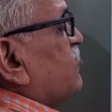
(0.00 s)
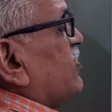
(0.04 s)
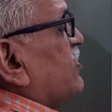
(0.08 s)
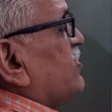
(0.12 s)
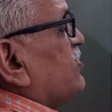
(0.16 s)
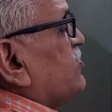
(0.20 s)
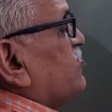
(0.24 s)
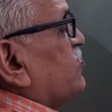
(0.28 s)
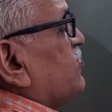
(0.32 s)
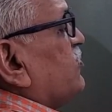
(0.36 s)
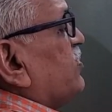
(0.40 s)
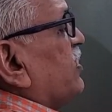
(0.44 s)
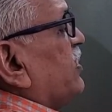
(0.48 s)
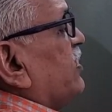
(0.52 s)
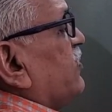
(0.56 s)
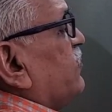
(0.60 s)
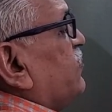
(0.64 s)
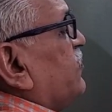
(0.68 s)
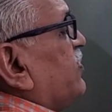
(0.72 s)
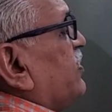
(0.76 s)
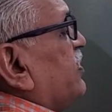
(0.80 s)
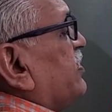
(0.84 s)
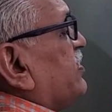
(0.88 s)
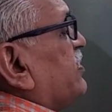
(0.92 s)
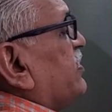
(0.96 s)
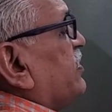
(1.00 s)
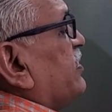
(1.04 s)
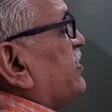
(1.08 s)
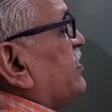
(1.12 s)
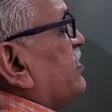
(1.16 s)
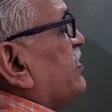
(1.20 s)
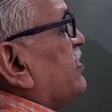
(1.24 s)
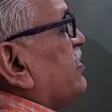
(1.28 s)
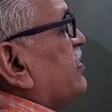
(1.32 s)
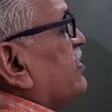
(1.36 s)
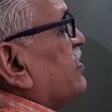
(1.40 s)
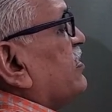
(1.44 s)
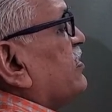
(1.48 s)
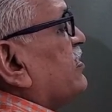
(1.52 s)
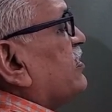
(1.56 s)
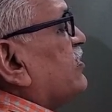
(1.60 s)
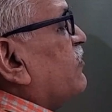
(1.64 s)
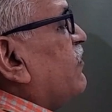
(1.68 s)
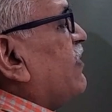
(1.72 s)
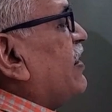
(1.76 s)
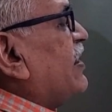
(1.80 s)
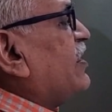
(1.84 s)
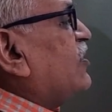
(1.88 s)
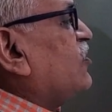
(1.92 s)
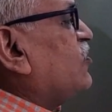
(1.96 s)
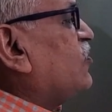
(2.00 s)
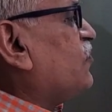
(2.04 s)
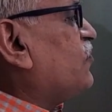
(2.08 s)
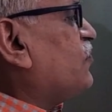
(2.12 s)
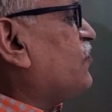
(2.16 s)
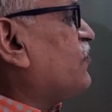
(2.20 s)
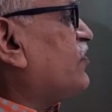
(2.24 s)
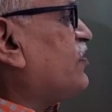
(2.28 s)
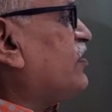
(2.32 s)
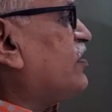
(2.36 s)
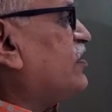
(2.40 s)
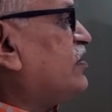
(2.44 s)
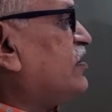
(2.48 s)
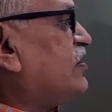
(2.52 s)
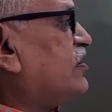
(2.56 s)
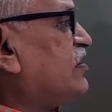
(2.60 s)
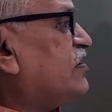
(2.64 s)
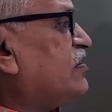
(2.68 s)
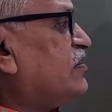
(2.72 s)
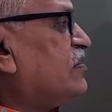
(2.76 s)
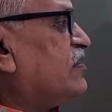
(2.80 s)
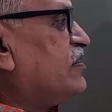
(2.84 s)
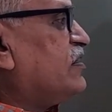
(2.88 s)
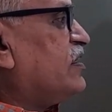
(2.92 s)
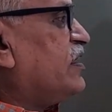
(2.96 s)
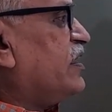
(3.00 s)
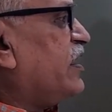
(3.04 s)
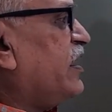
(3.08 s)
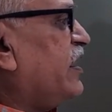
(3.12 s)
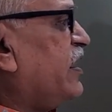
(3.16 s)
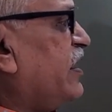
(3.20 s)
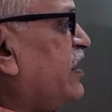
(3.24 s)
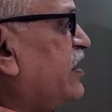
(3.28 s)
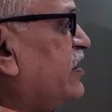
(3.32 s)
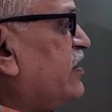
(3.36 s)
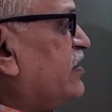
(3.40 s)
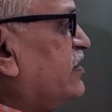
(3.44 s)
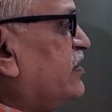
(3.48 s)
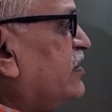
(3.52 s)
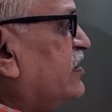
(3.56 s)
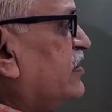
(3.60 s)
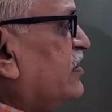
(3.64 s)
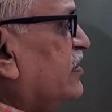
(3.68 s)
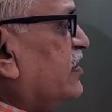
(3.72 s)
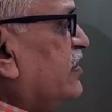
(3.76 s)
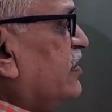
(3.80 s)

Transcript: 1 to infinity, the value of an,